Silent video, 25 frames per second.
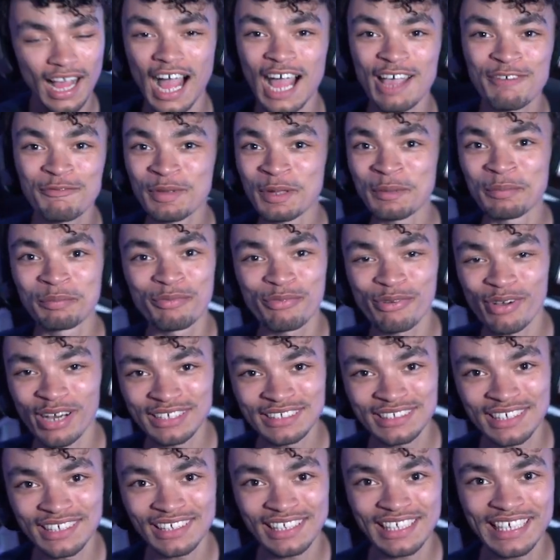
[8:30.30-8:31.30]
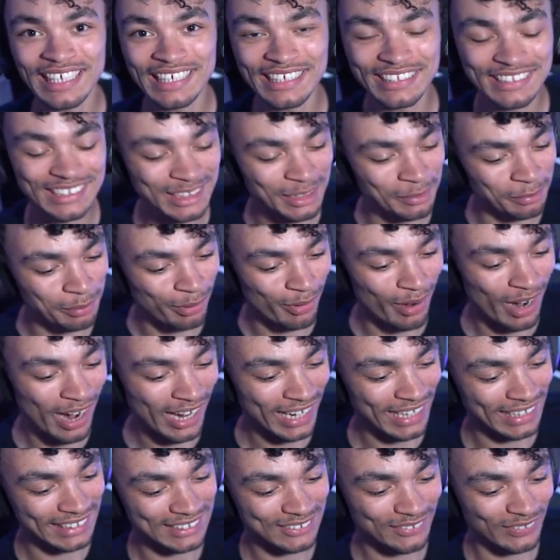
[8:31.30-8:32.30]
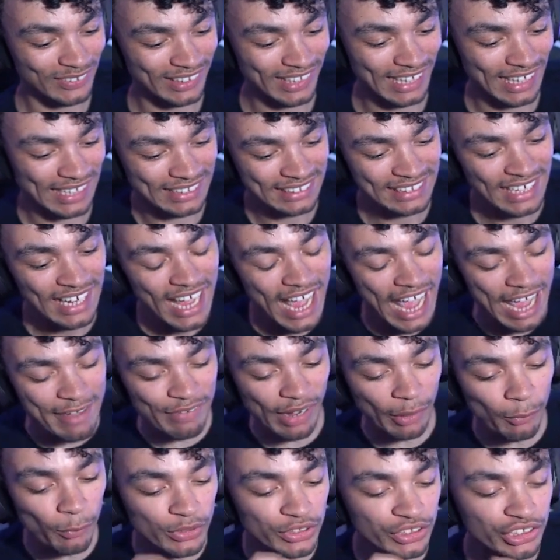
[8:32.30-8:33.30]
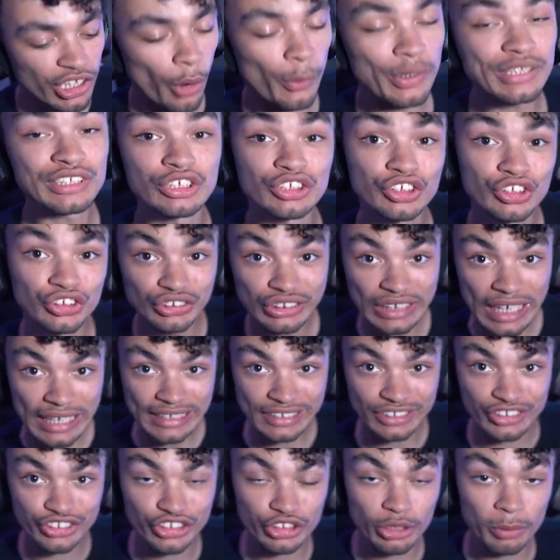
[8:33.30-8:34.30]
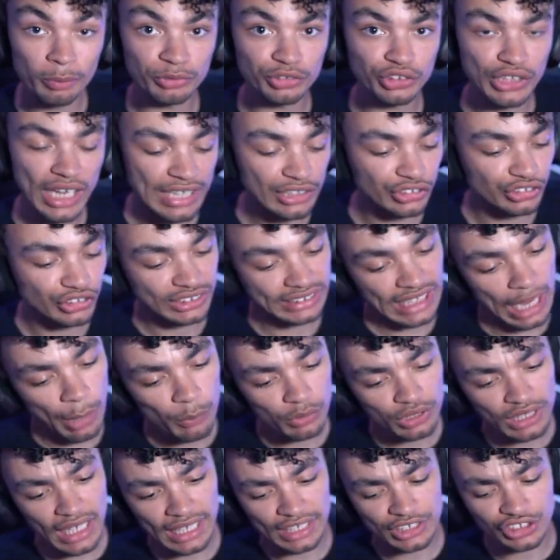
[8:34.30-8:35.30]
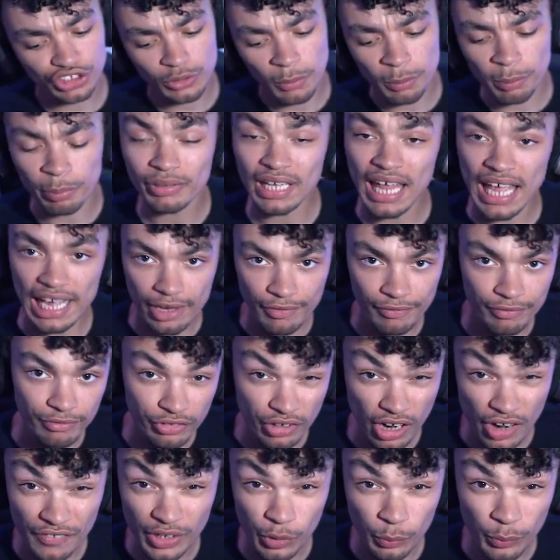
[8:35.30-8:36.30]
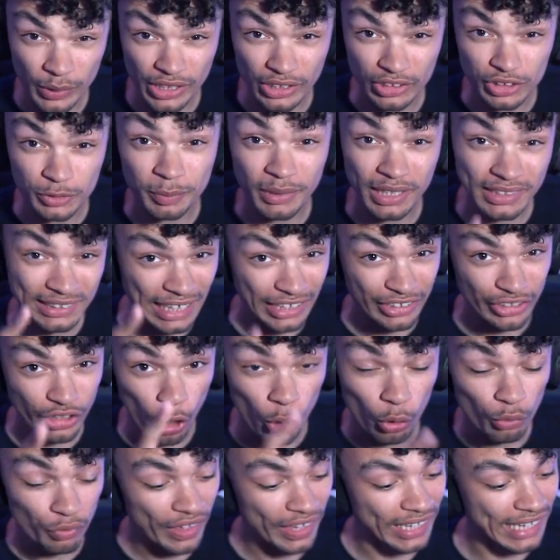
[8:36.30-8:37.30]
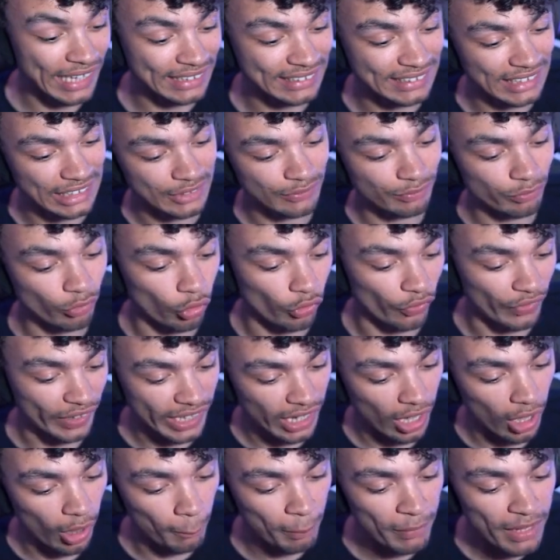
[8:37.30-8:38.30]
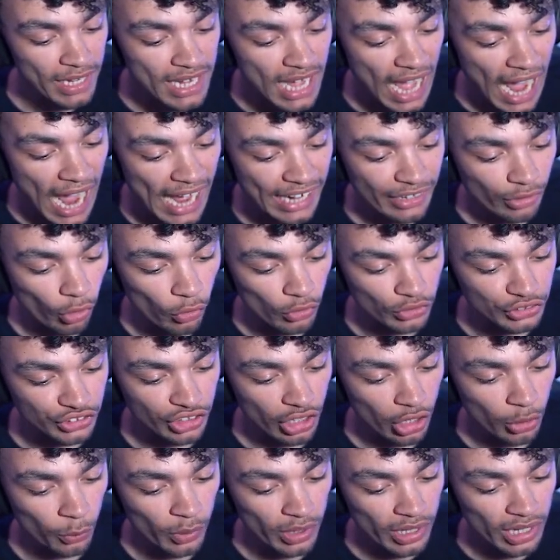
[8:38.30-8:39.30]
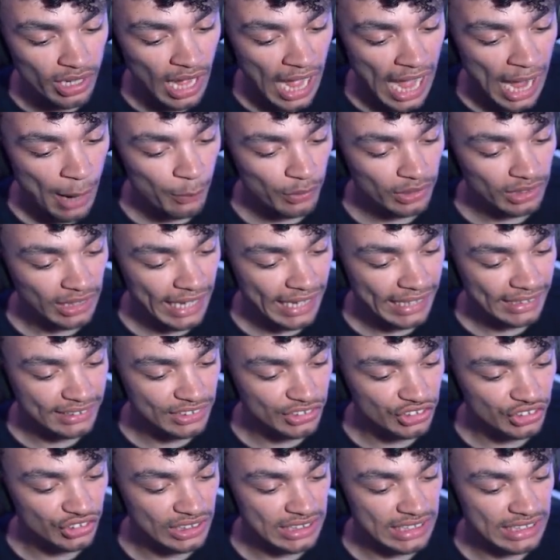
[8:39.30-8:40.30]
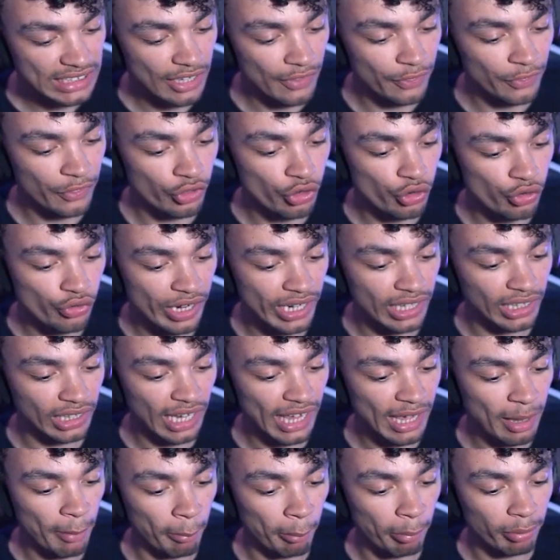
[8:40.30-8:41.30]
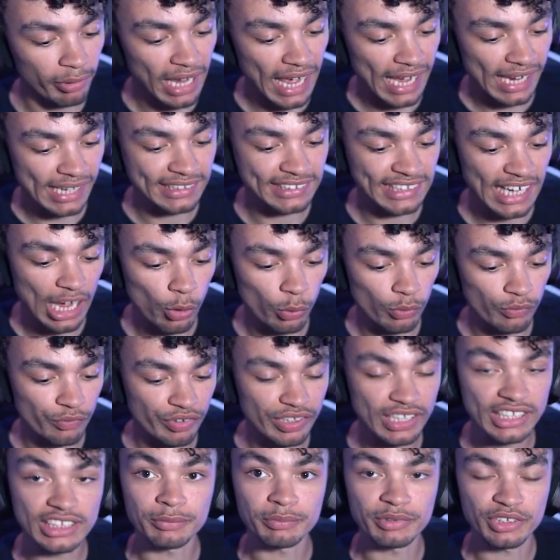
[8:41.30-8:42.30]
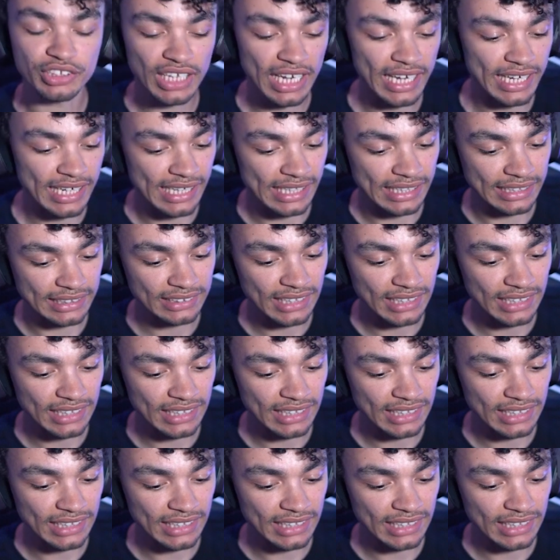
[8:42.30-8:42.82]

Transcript: I've been presently surprised with this. If I was going to suggest some changes, I would like some black Ferrari wheels because I know they exist for the car. And also, I would like to see the grille blacked out for this Mercedes.